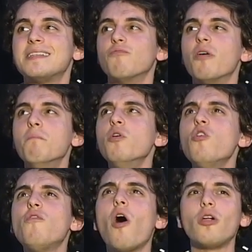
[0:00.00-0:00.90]

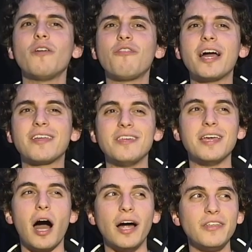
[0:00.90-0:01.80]
remove all of like
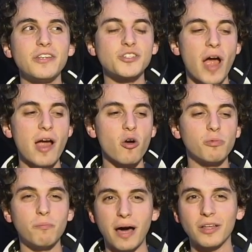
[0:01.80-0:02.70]
the
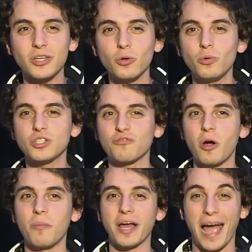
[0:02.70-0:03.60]
undesirable molecules
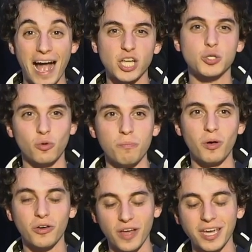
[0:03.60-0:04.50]
from like actual
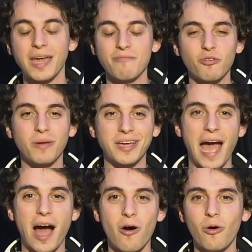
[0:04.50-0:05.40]
milk that came from a
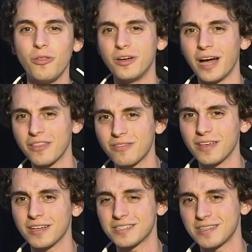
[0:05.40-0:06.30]
cow, although I
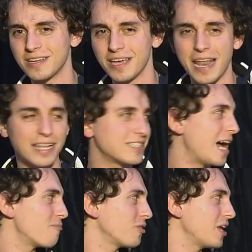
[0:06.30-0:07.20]
think it's the an
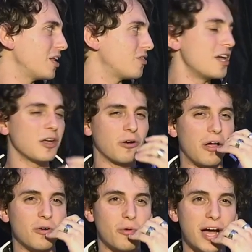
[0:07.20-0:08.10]
enzyme related thing or
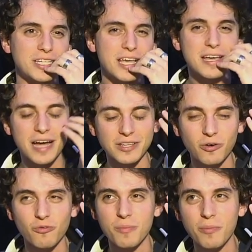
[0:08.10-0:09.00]
otherwise. I
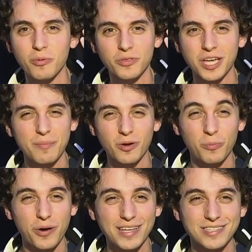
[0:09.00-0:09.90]
don't remember what the chemical
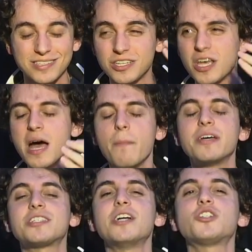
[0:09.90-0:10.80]
process is, but
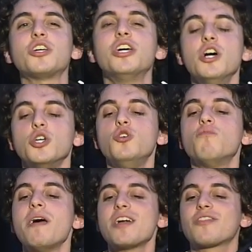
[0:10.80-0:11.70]
essentially you
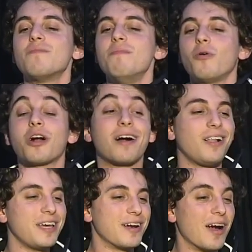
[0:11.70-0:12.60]
make the milk
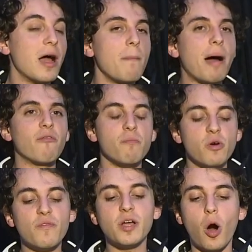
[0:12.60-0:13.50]
clear by
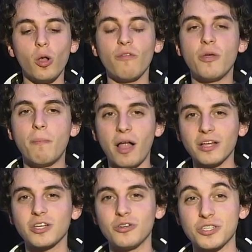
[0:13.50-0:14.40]
removing all the
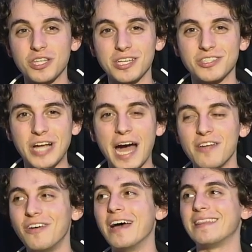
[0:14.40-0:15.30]
molecules in the inside
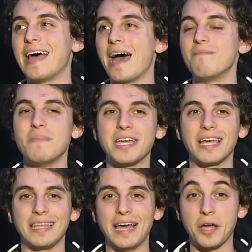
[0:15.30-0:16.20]
of it that make
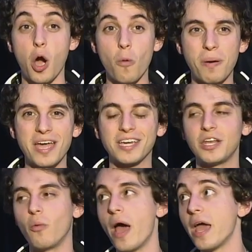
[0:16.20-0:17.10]
it like opaque in
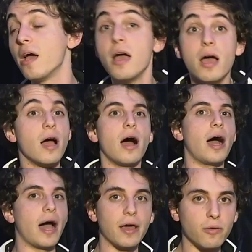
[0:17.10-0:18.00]
a way.
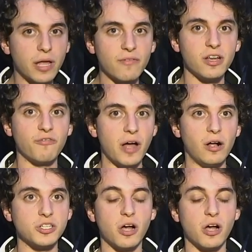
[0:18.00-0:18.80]
I don't have enough knowledge